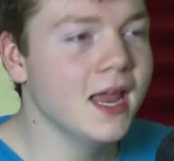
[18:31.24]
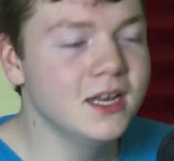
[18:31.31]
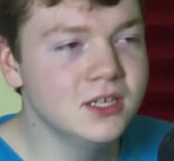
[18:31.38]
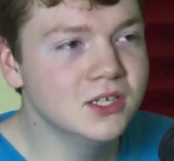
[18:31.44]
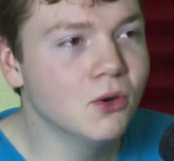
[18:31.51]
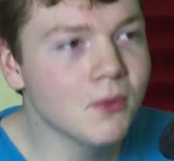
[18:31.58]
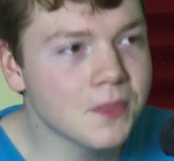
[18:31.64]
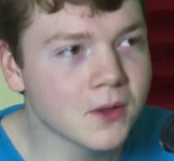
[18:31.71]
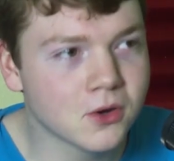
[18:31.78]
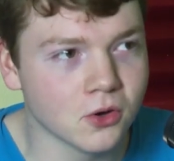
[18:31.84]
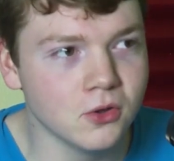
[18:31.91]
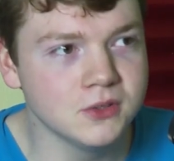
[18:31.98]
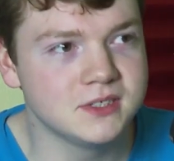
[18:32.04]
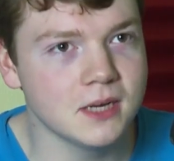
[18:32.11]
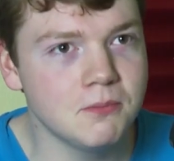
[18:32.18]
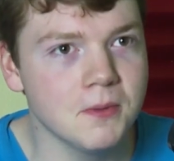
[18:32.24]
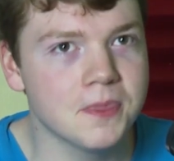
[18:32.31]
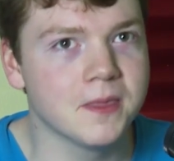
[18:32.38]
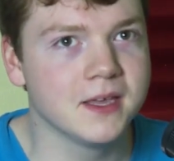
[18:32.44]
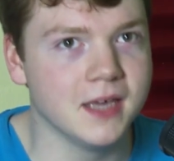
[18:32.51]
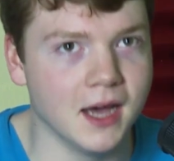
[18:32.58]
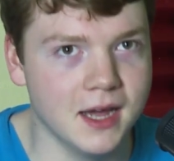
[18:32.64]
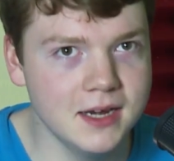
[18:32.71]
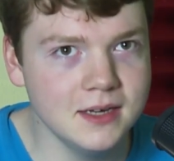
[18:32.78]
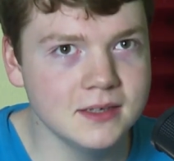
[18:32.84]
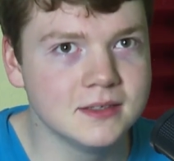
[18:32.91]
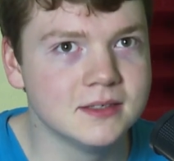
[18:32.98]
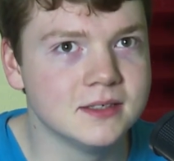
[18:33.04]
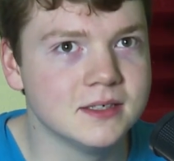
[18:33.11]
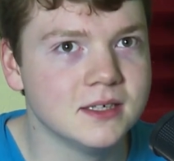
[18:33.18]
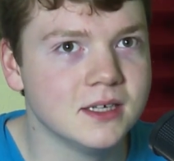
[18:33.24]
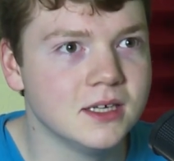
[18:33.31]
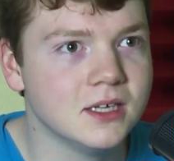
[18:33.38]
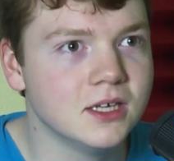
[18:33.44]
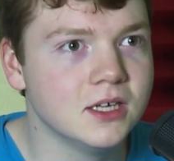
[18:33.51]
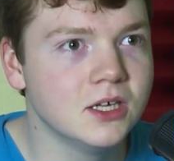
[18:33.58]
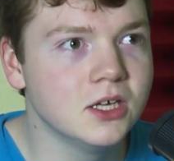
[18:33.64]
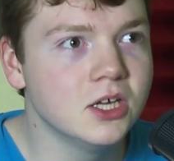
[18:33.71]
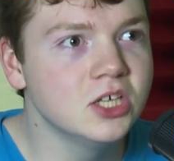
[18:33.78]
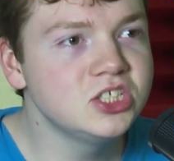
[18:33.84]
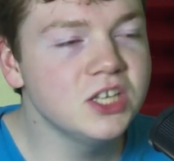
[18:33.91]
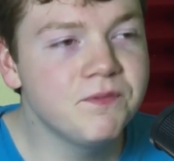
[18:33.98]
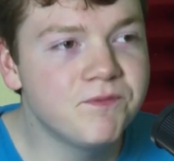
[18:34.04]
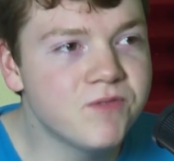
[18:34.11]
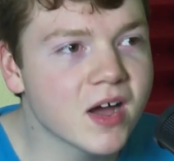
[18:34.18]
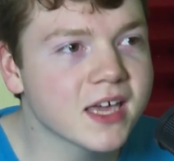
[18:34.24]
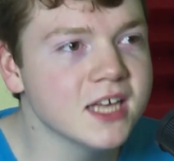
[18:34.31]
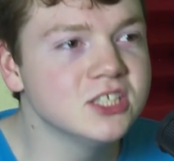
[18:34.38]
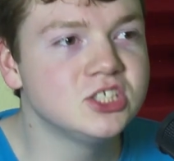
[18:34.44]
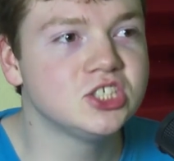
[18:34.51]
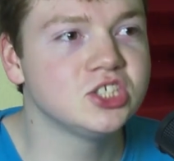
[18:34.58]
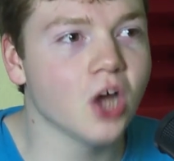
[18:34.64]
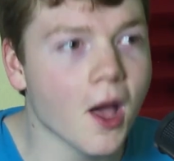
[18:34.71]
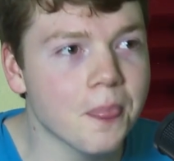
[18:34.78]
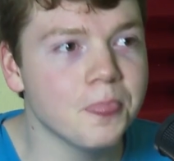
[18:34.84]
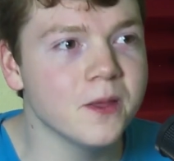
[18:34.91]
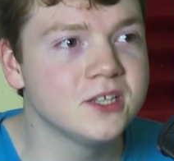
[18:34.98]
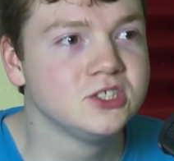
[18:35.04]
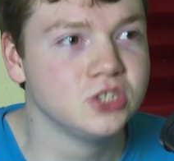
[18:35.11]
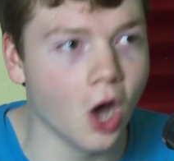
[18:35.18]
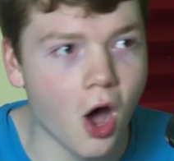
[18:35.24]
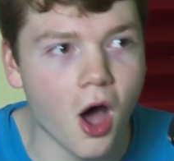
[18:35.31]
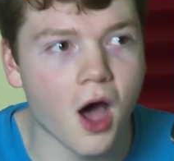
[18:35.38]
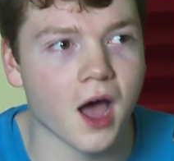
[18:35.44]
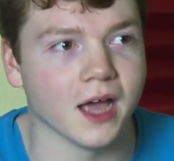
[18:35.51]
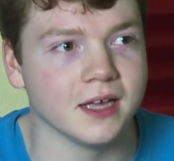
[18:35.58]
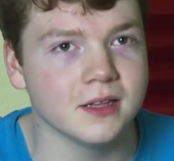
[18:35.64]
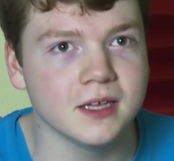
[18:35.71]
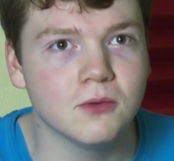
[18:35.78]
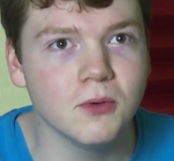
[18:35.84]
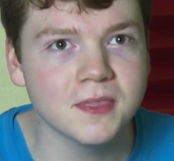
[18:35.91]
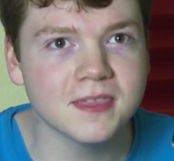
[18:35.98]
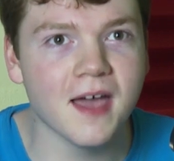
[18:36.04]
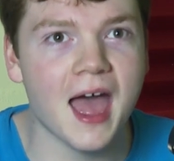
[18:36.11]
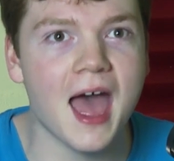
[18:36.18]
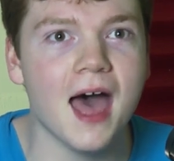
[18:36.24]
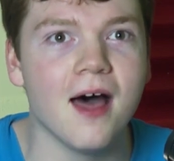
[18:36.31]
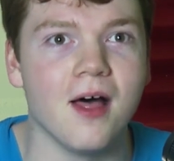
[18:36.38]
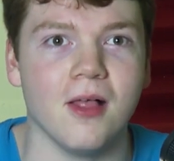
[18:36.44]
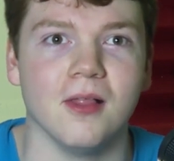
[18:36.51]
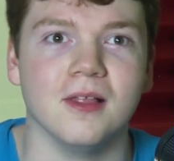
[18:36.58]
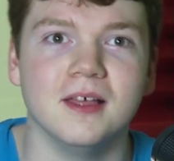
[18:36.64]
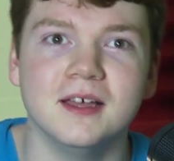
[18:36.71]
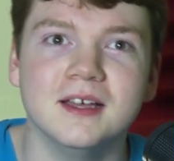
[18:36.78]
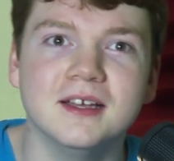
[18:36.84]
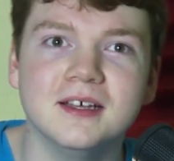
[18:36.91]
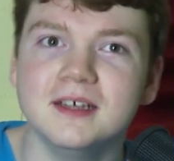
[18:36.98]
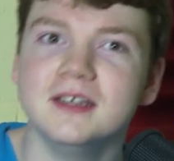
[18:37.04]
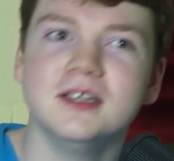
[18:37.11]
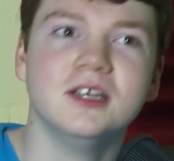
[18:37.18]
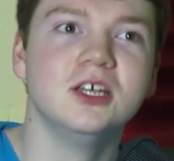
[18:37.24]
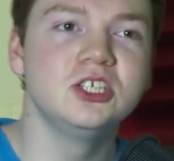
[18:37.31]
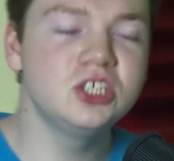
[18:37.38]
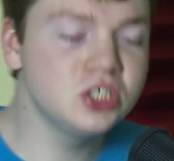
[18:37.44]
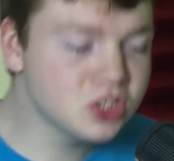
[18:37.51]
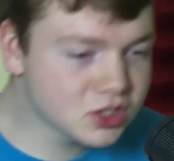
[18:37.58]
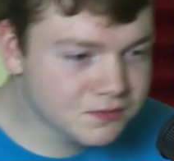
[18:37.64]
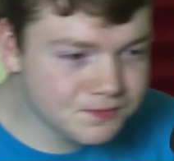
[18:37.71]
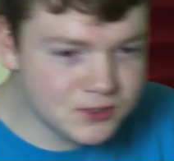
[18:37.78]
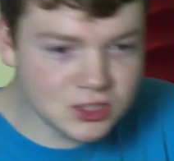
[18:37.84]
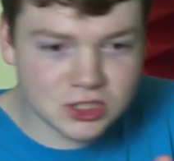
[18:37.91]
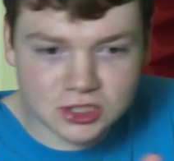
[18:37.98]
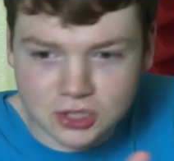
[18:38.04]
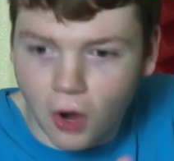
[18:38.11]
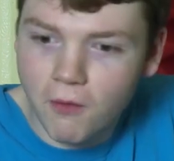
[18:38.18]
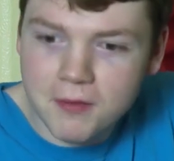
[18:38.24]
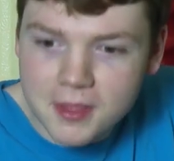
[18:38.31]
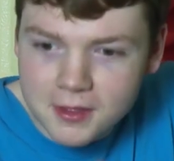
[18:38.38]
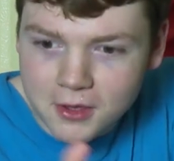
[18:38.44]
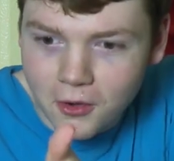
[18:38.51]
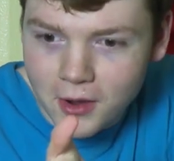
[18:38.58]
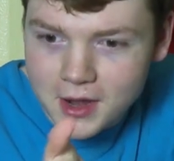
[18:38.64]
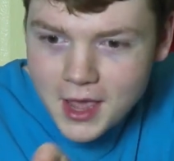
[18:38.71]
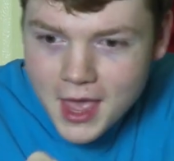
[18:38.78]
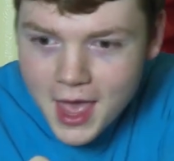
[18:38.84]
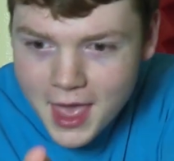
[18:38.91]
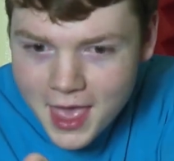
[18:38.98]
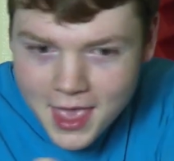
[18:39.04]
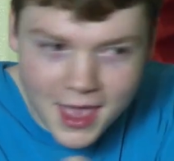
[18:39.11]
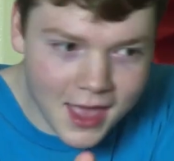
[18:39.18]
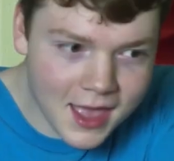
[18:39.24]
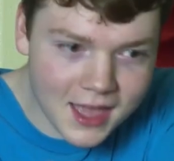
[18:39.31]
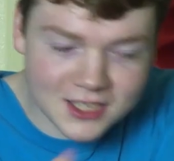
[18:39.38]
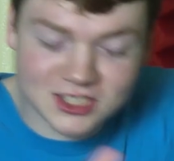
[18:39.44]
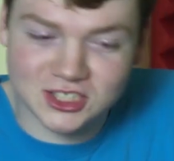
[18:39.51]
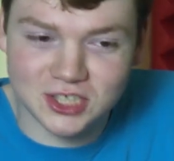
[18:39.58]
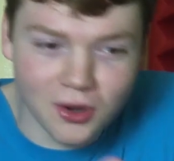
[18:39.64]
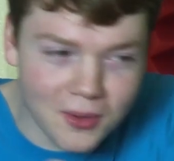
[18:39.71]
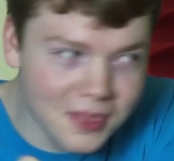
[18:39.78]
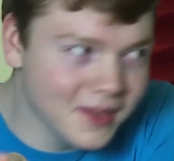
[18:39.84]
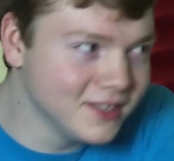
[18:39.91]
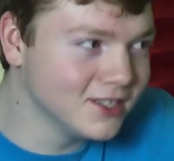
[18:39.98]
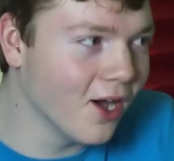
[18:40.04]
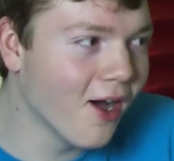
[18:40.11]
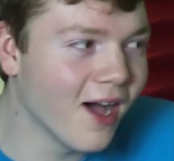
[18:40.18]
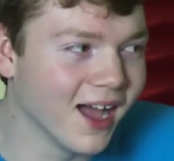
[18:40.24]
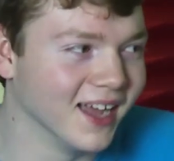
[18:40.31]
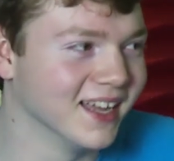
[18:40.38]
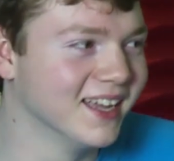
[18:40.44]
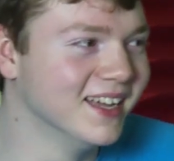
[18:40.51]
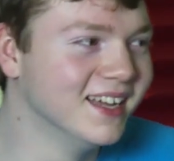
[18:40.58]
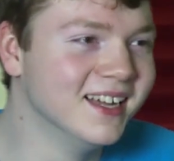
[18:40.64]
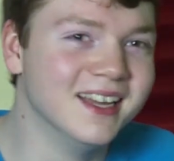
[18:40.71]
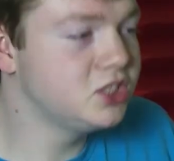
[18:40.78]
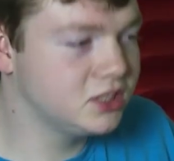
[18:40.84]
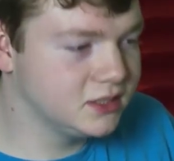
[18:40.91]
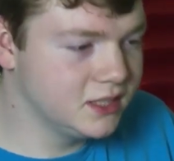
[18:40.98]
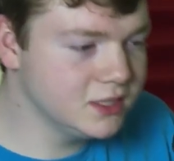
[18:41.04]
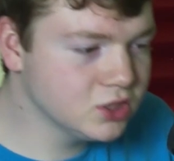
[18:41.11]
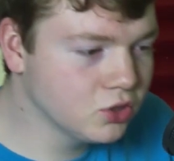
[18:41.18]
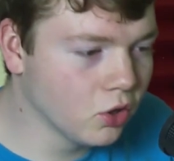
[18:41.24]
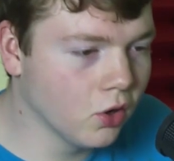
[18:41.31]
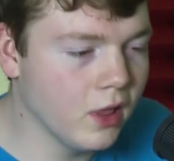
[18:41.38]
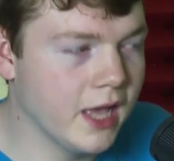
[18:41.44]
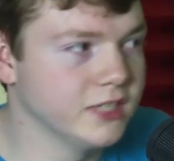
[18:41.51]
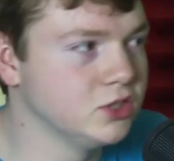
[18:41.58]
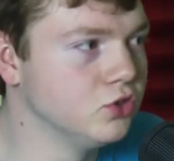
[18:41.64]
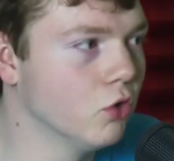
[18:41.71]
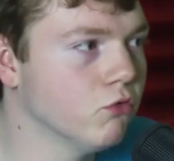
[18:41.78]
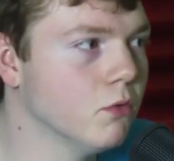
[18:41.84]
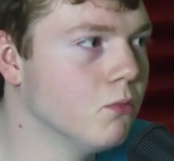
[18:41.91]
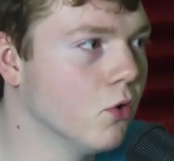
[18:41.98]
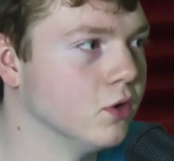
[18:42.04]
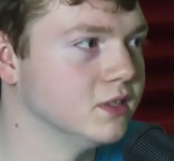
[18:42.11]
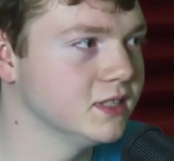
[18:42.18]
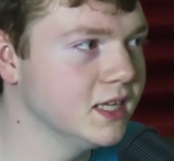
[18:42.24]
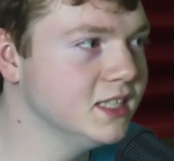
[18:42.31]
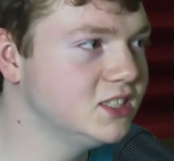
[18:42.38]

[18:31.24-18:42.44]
And you know what the girl did with the gun? She fucking shot the dog. Like, what the hell? She's just over there going, shooting the dog. This girl has no remorse.